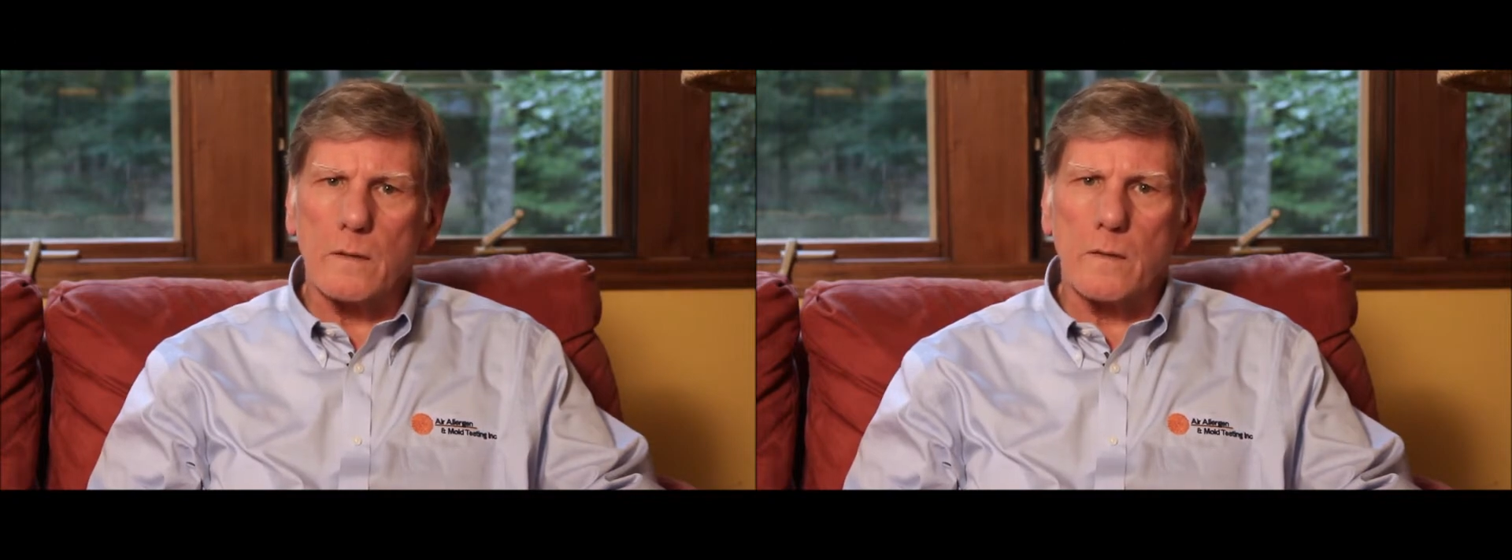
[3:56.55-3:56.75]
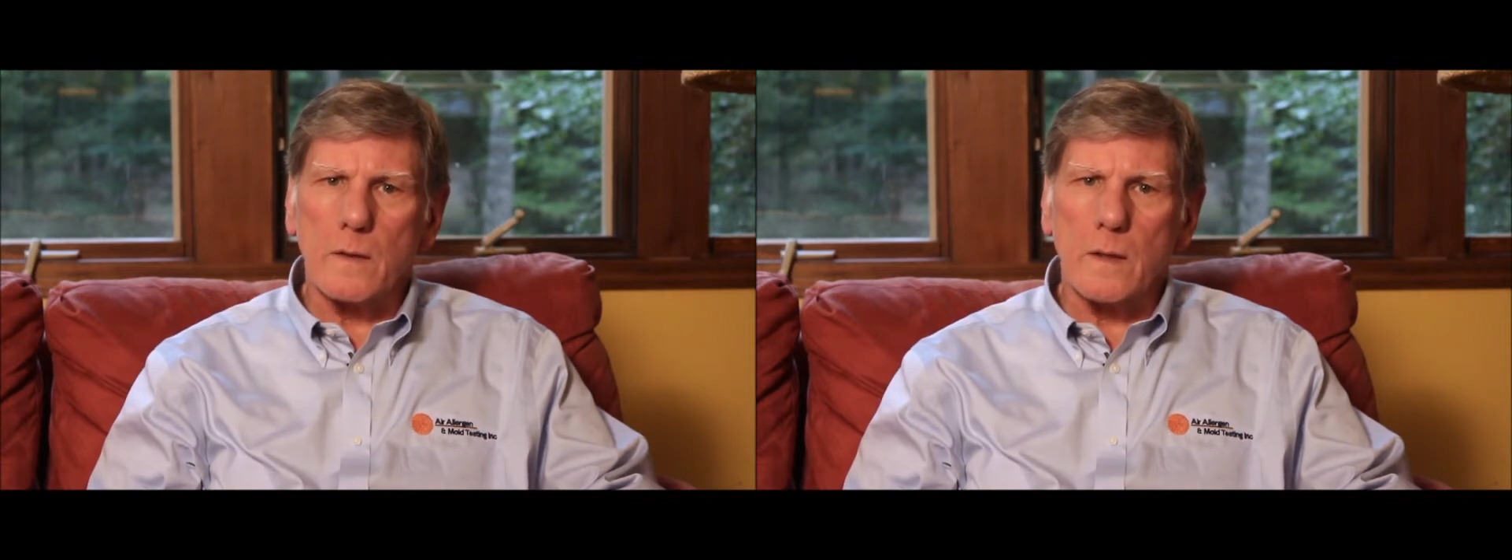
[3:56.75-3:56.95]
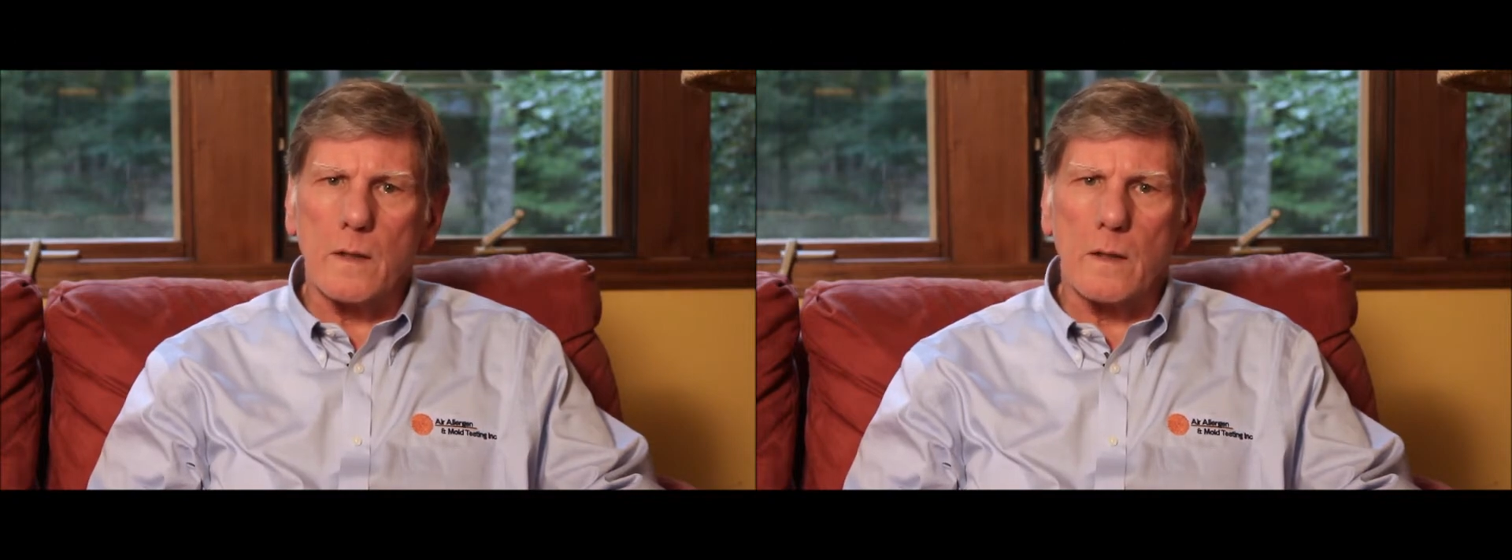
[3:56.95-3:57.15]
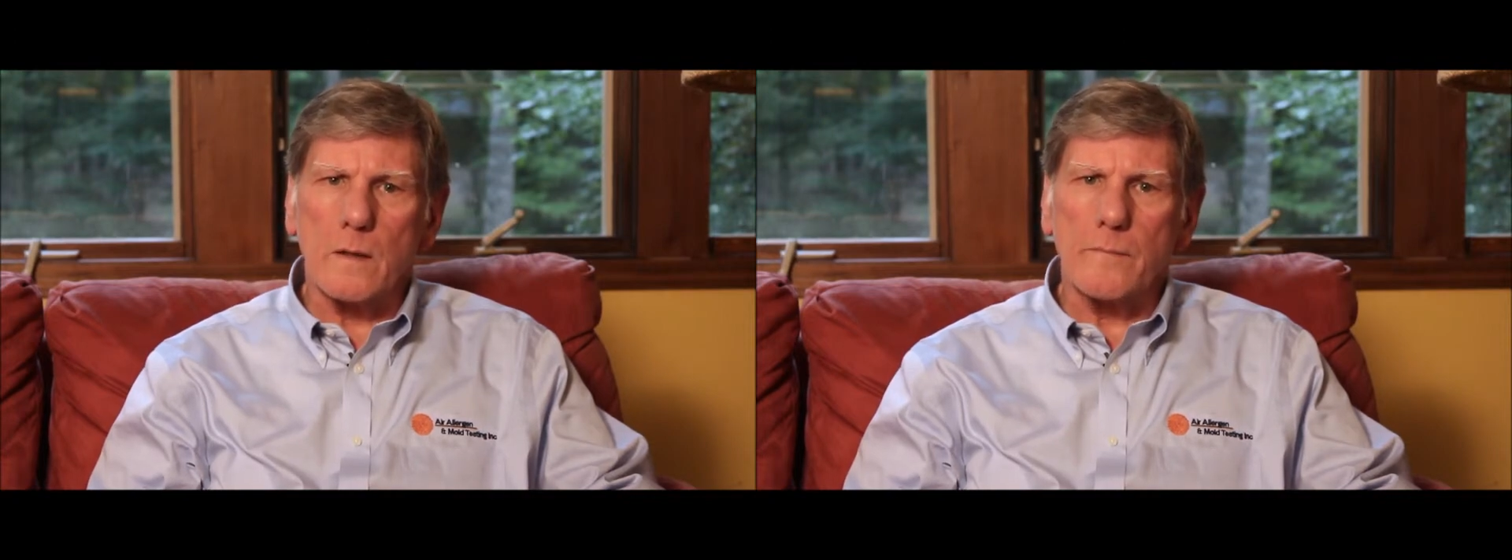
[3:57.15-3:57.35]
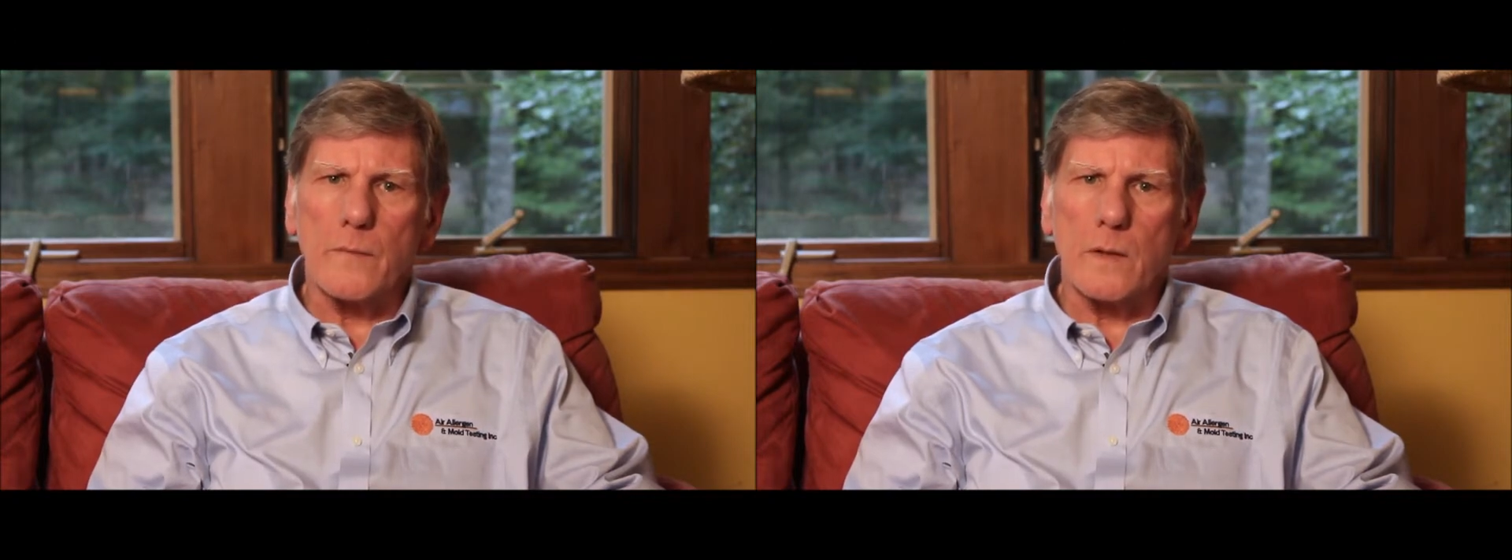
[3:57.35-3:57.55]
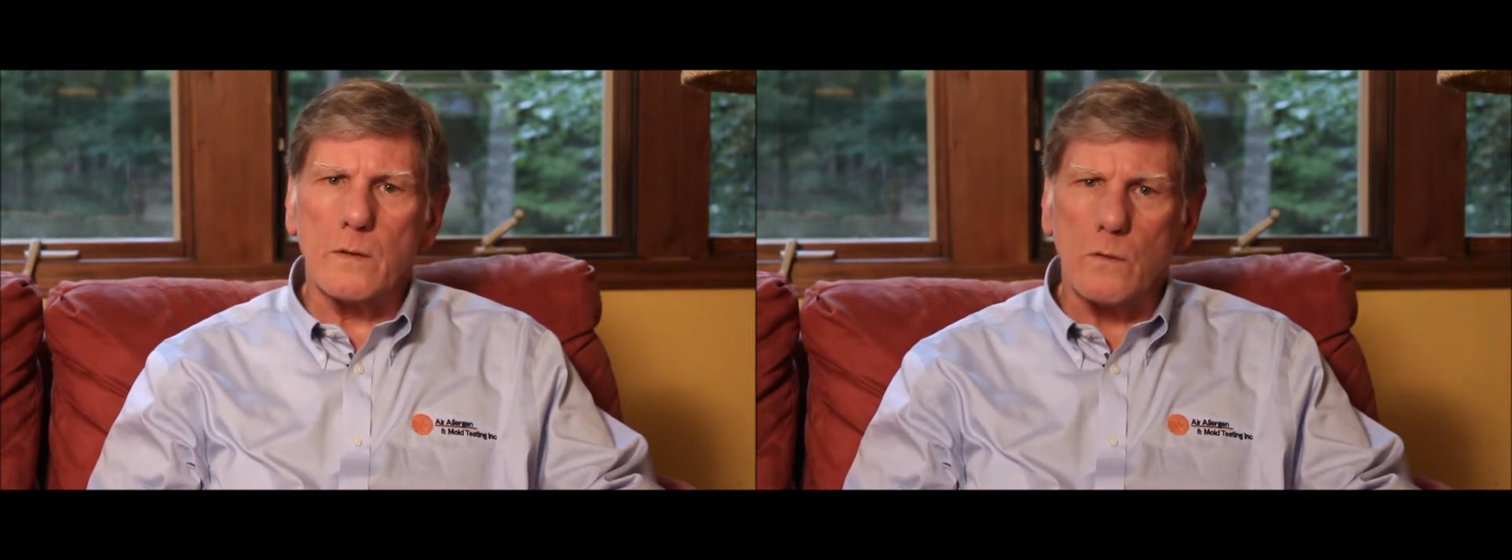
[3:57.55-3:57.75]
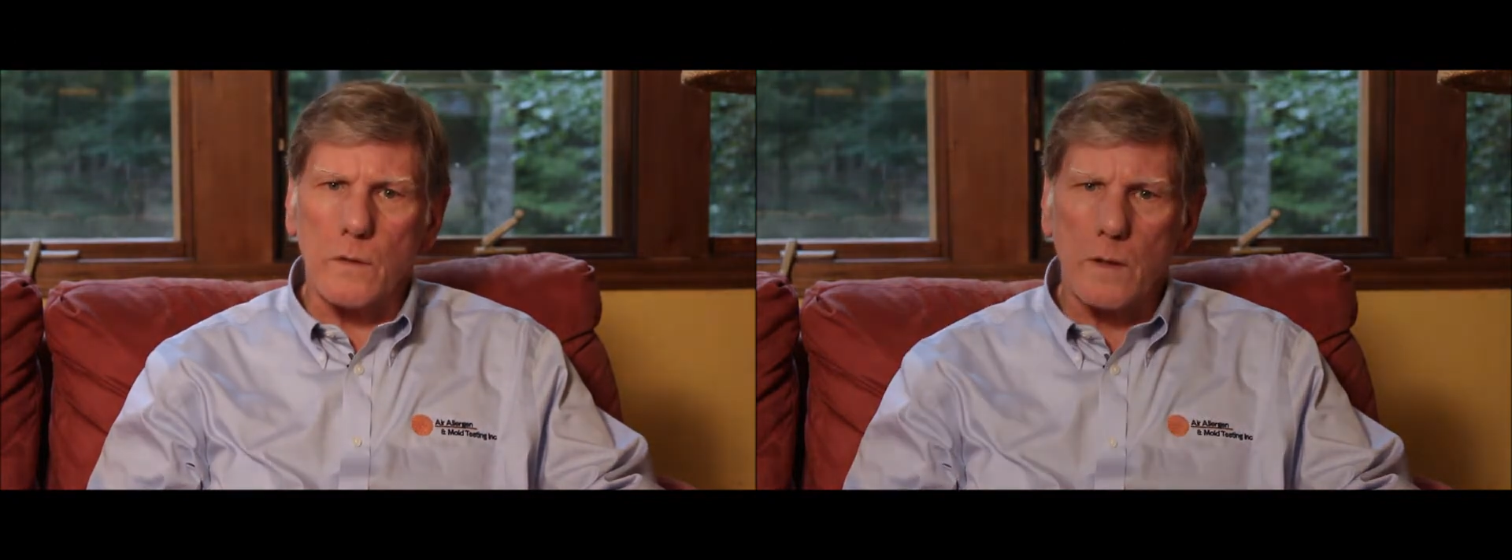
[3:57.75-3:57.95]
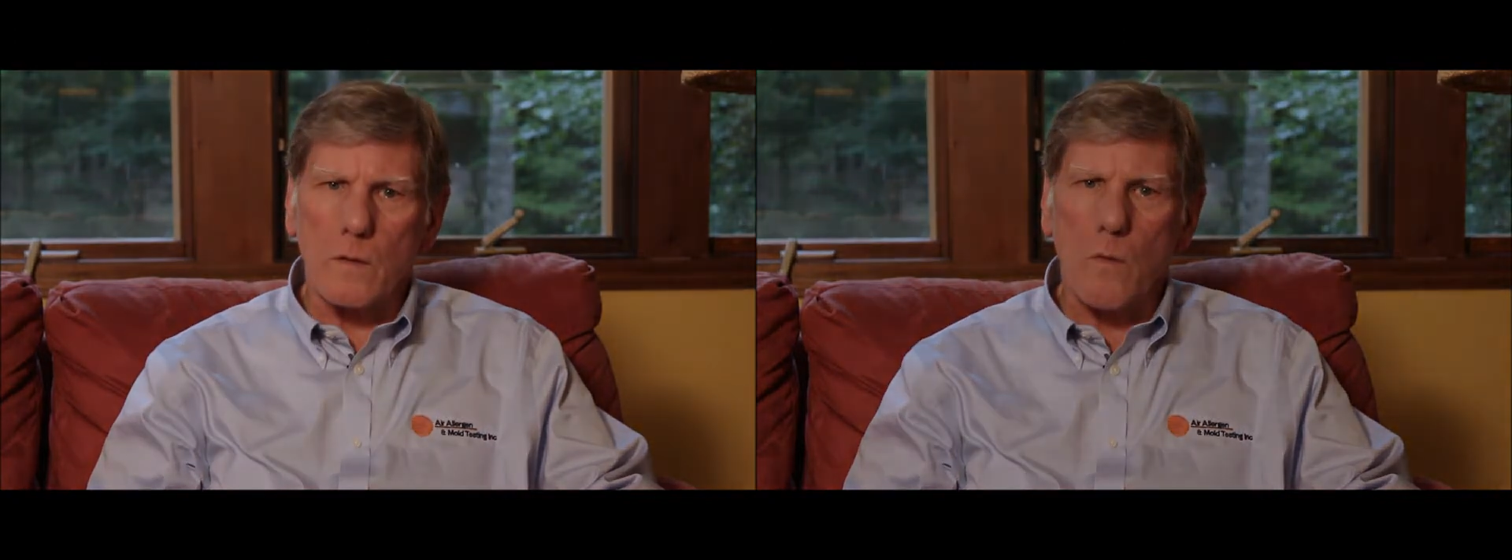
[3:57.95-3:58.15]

the indoor air